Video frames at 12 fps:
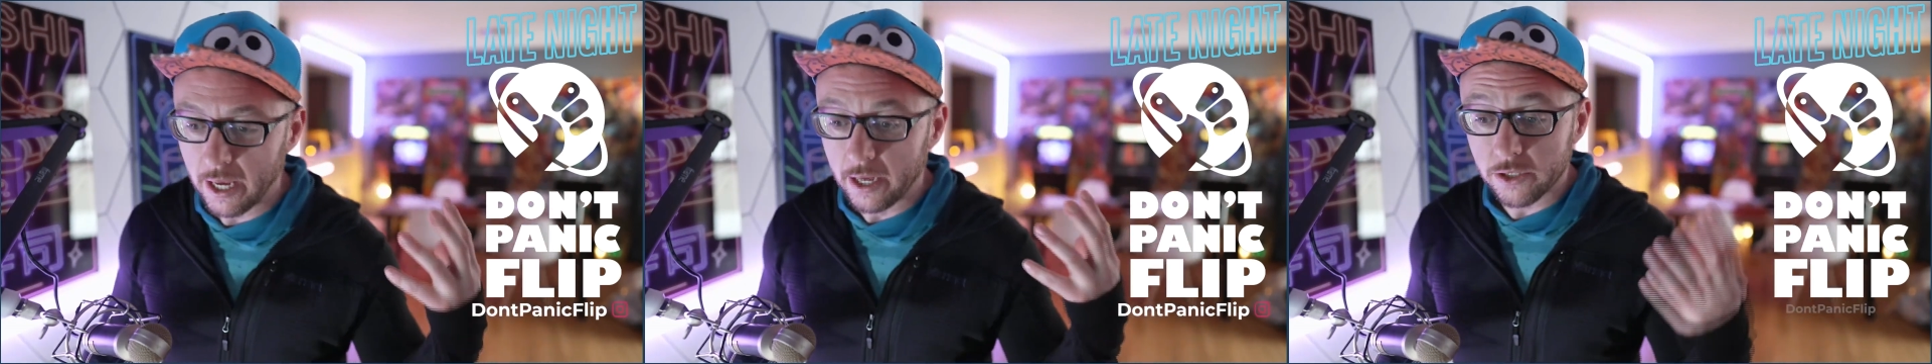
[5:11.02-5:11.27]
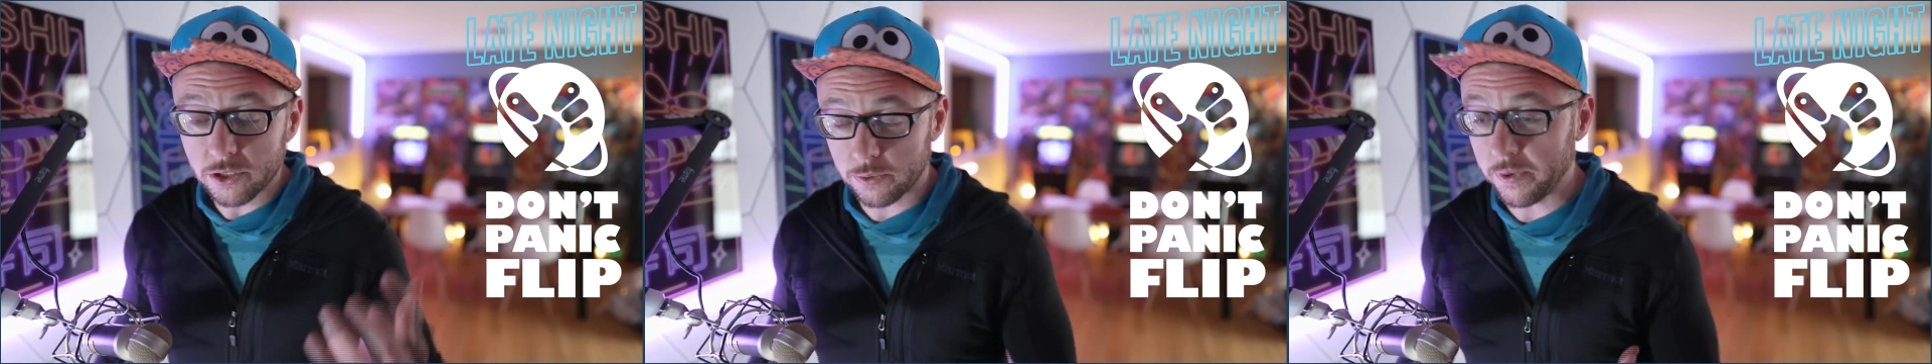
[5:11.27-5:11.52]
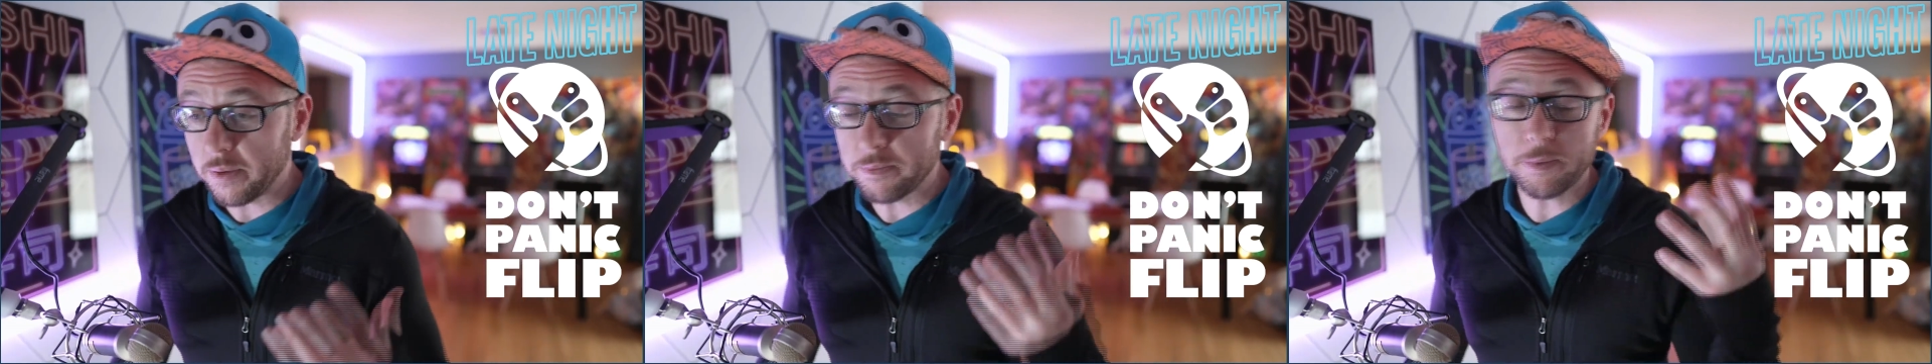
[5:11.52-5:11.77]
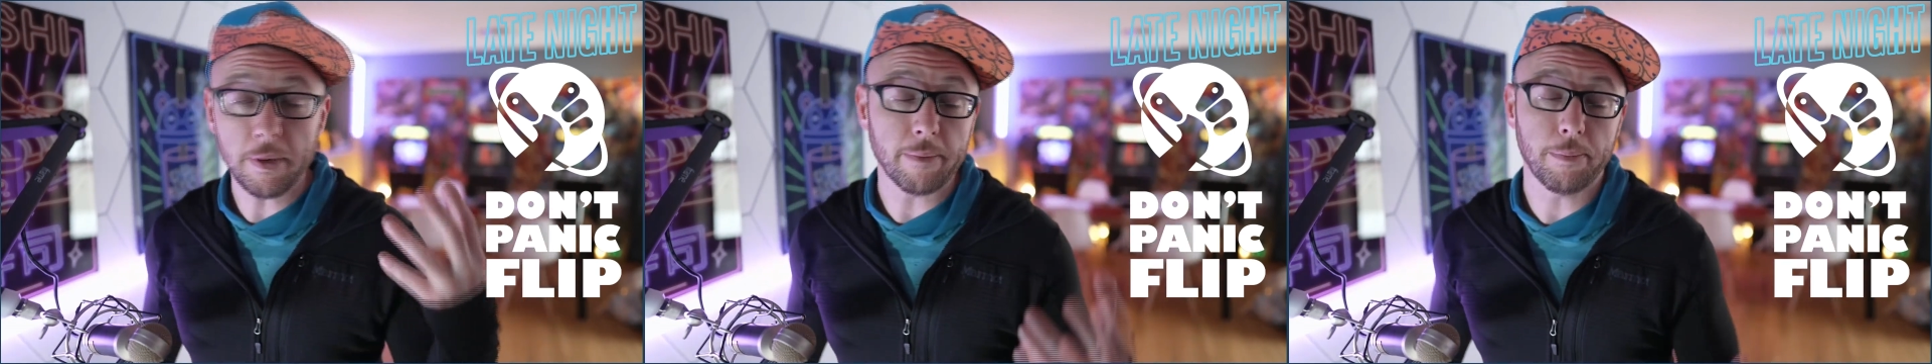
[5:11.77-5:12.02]

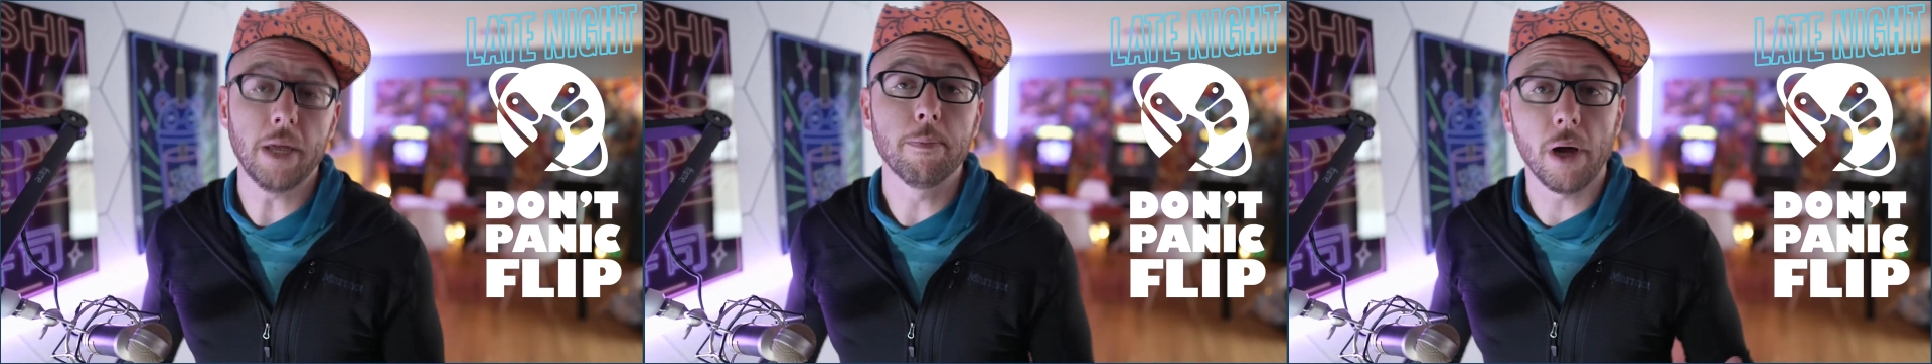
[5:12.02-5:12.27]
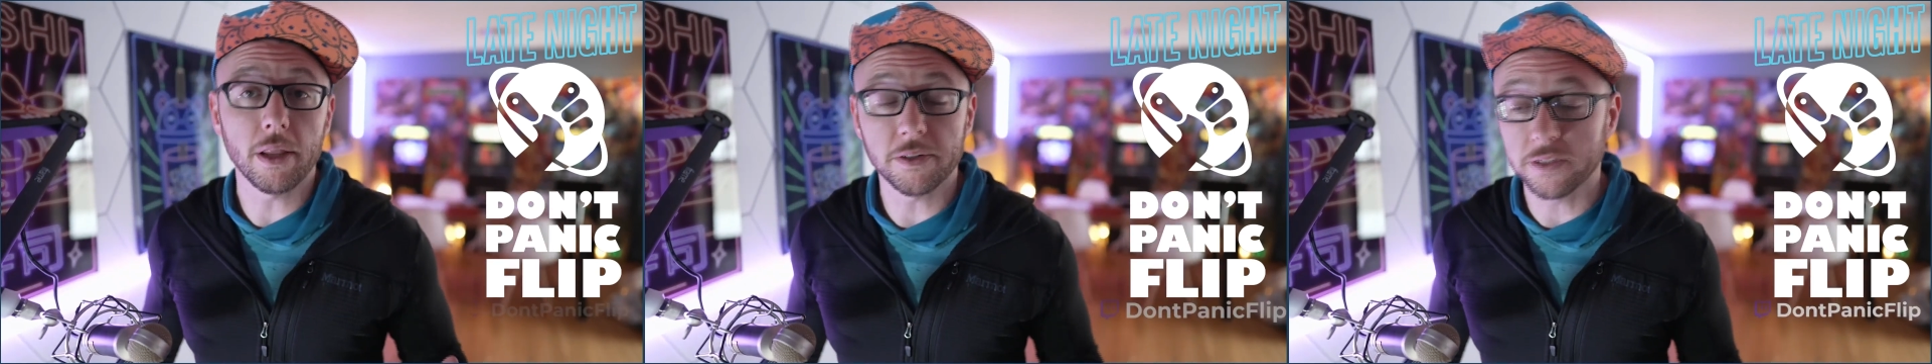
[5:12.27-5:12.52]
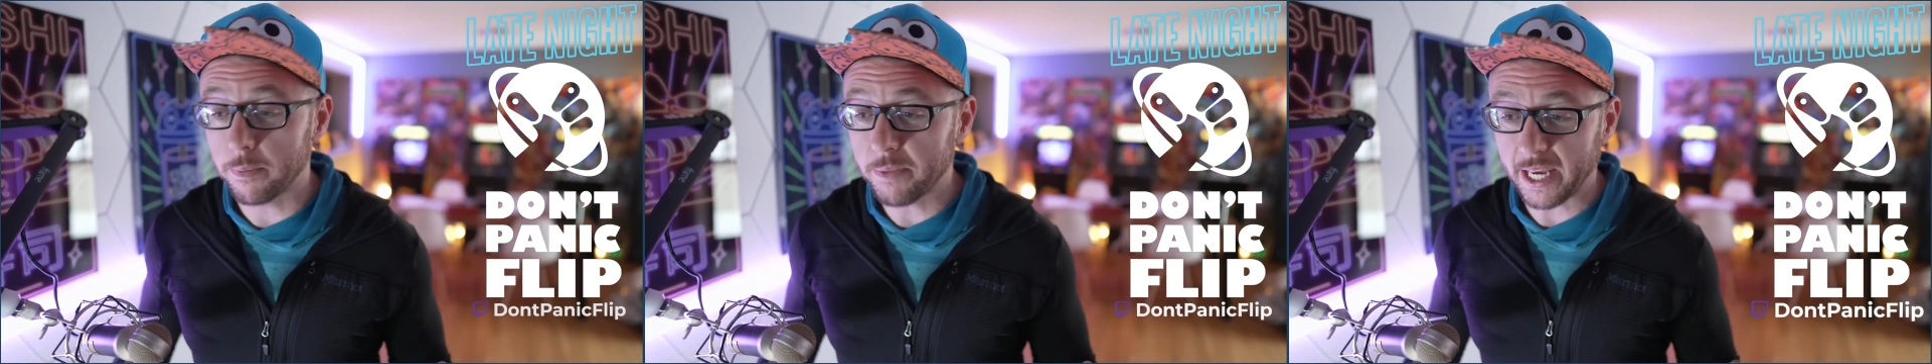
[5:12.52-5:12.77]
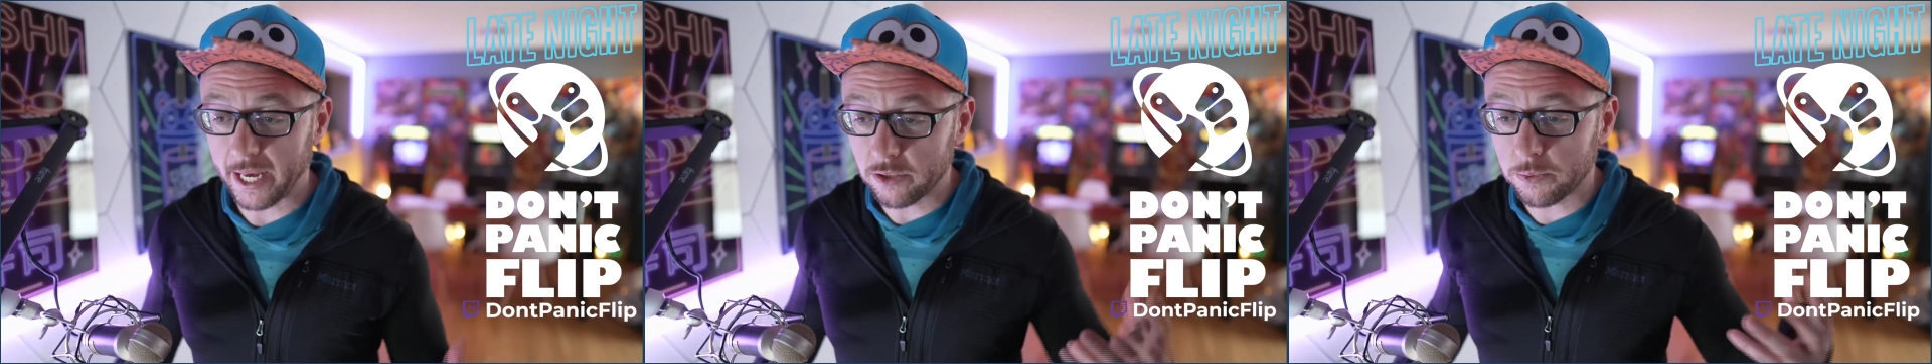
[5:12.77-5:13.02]
streams, be it pinball or
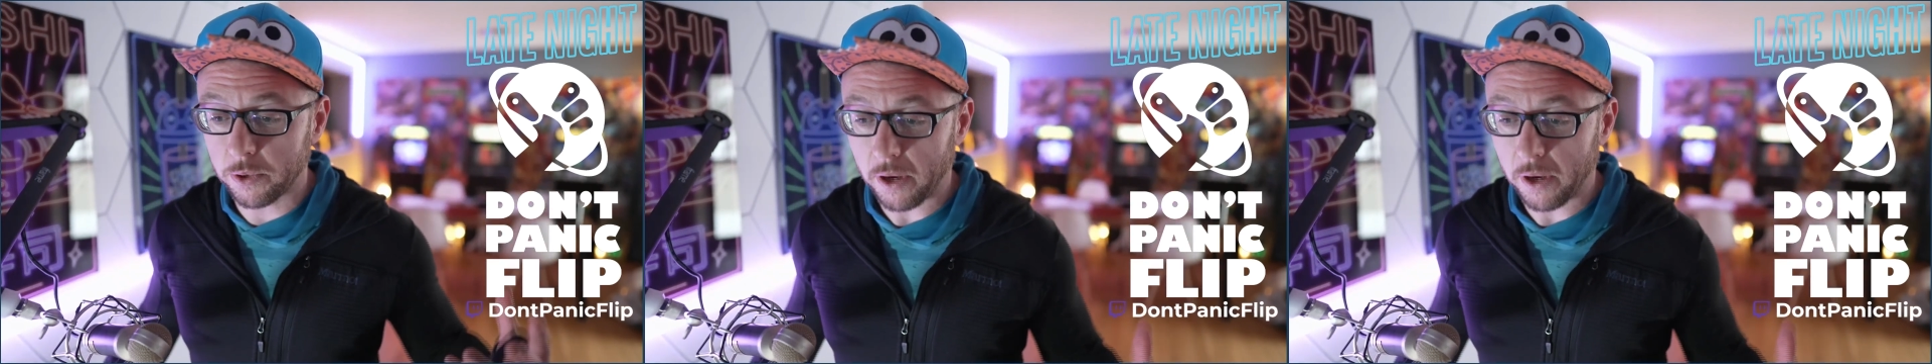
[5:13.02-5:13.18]
something else where